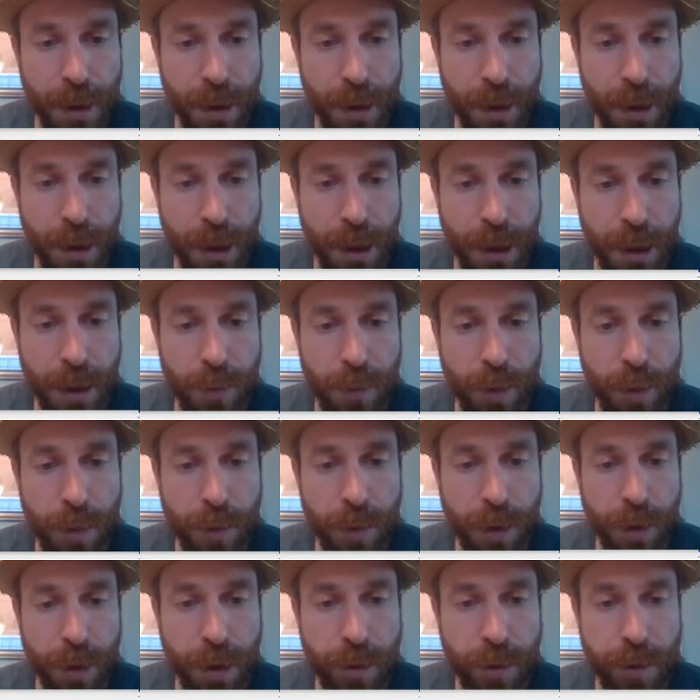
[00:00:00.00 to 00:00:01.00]
And what
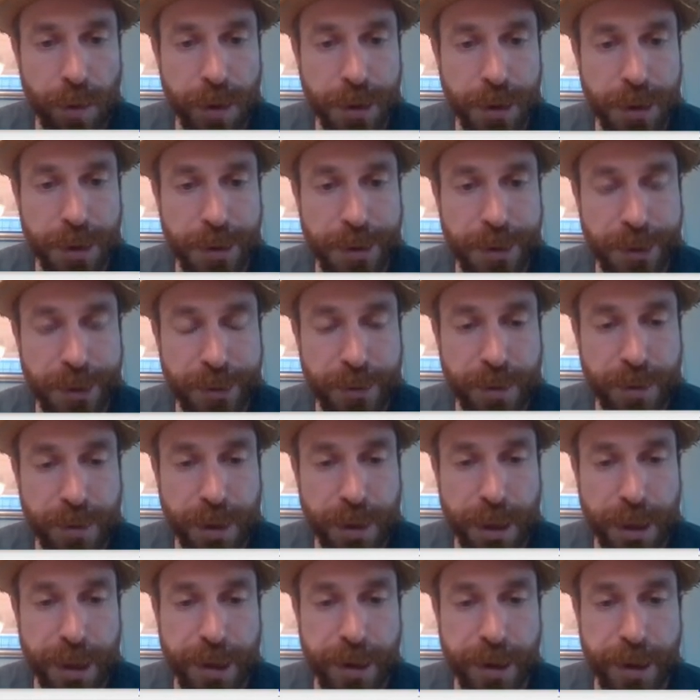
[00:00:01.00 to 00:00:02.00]
we're going to do
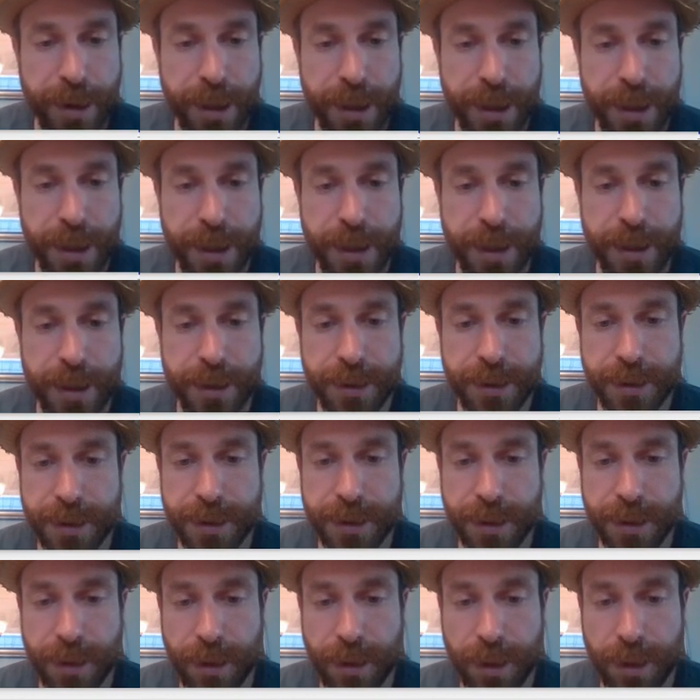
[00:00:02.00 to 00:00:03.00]
there
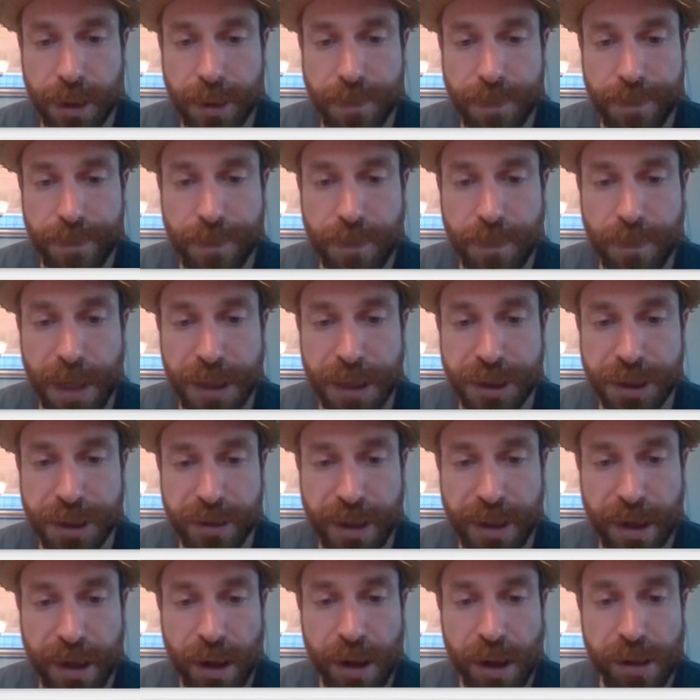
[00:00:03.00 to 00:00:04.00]
is make sure
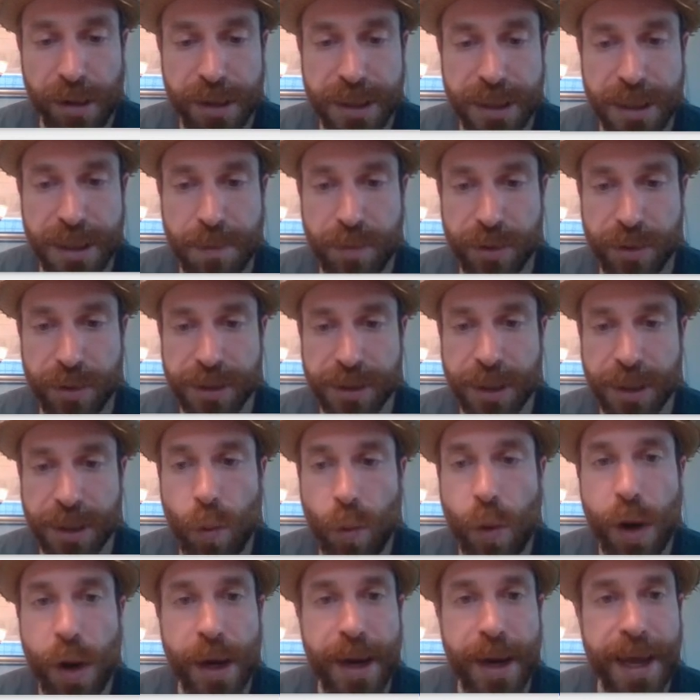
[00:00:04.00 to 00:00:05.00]
that all these inputs are
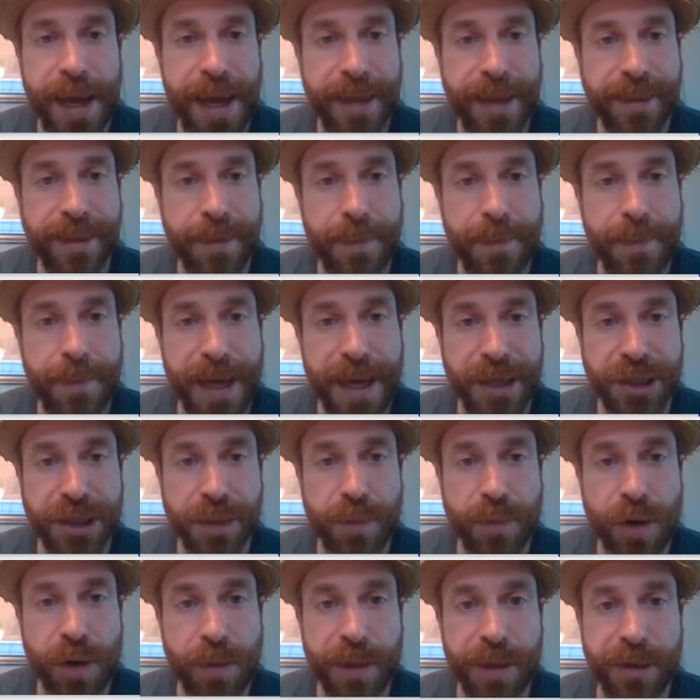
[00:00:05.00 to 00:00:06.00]
1 at the magic
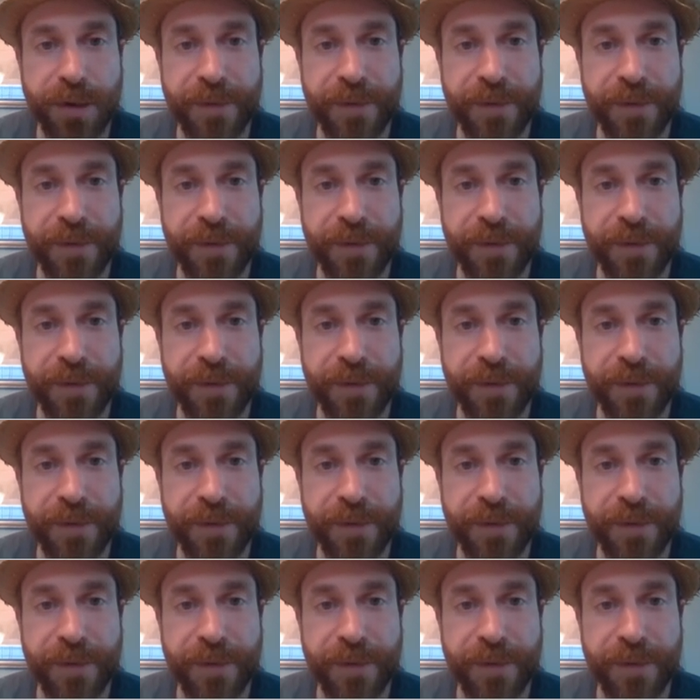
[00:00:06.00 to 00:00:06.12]
moment.